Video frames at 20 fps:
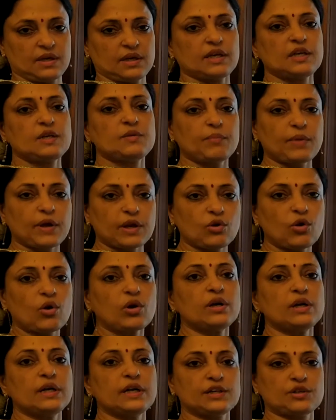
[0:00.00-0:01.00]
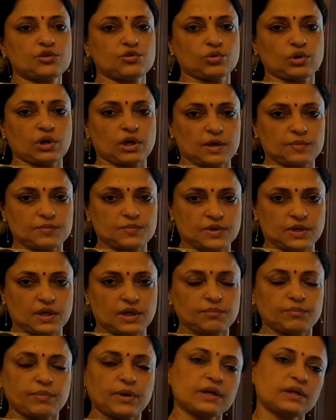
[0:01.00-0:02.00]
It may not lead to
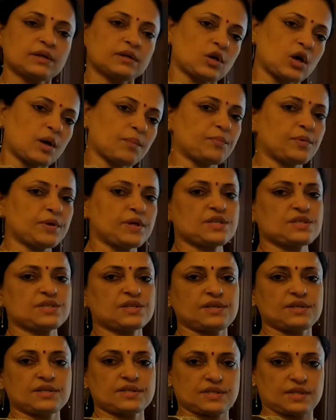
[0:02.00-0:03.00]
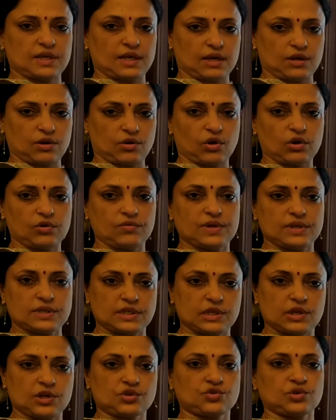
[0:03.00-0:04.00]
corruption, but competition is there. Always
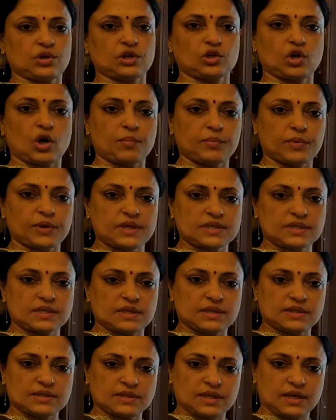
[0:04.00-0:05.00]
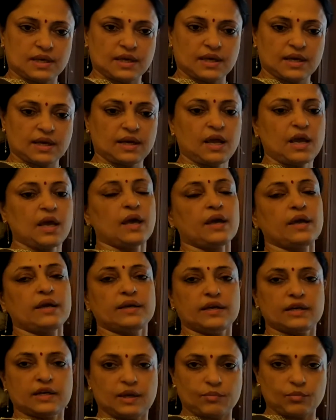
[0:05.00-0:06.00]
electoral competition is there
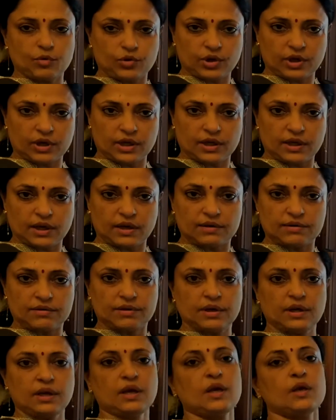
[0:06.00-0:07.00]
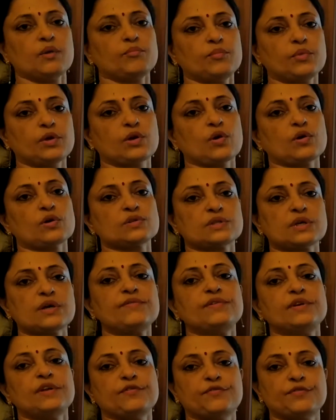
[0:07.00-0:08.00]
in a democratic country because
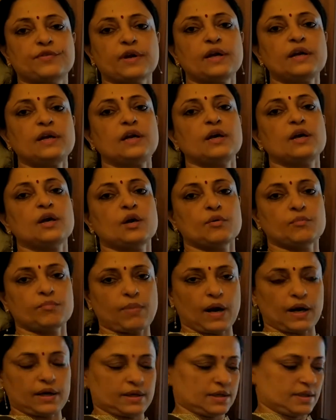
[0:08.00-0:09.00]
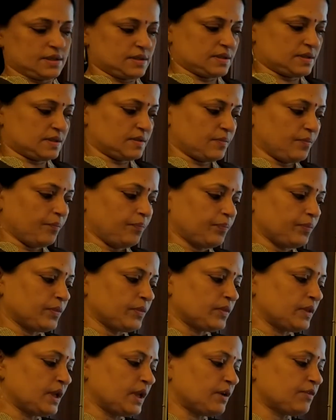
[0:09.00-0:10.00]
of different parties.
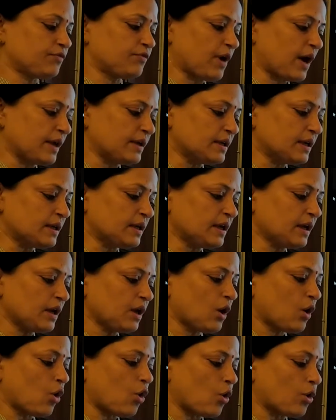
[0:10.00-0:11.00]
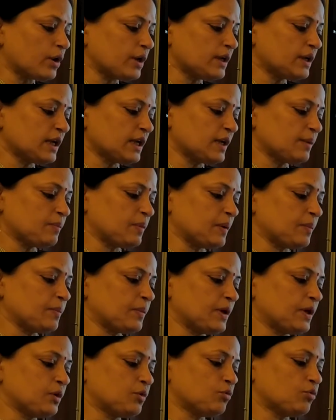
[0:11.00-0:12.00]
Then finally, ordinary
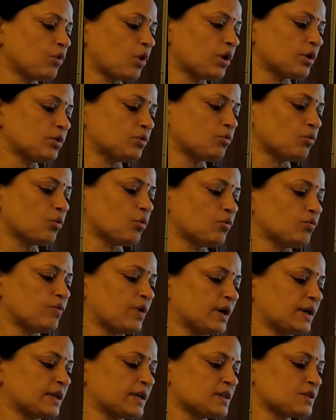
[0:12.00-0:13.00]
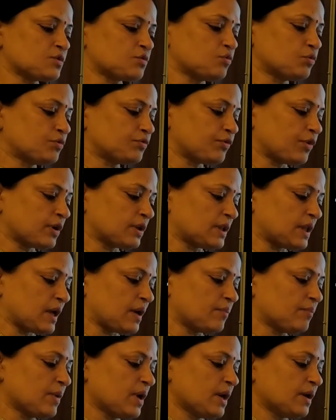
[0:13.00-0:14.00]
people do not know what is good for
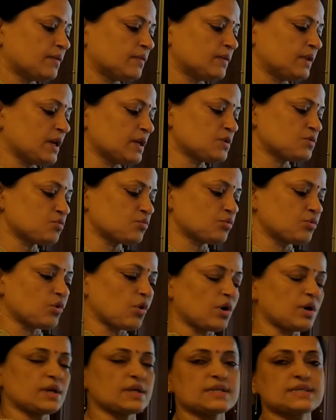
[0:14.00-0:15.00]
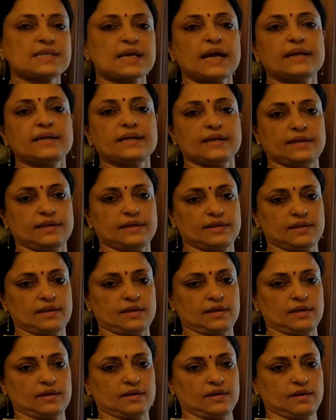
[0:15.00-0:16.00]
them. They should not decide
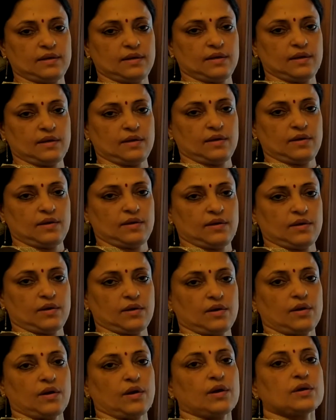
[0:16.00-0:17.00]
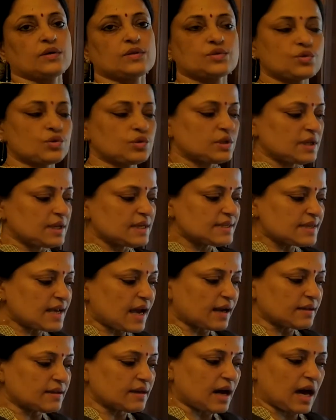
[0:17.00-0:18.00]
anything. So these
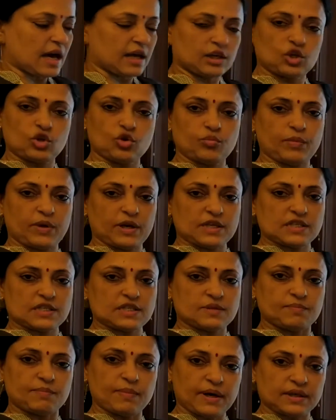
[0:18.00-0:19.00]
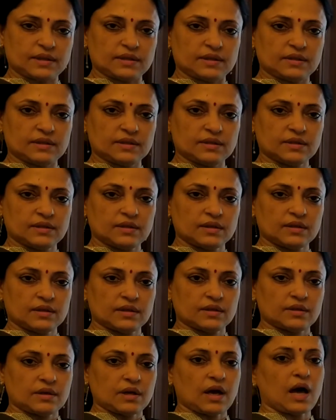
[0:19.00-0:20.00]
are the arguments. But
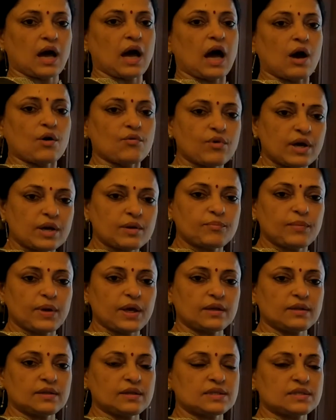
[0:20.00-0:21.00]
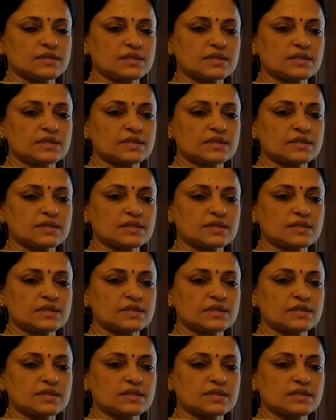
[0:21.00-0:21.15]
our main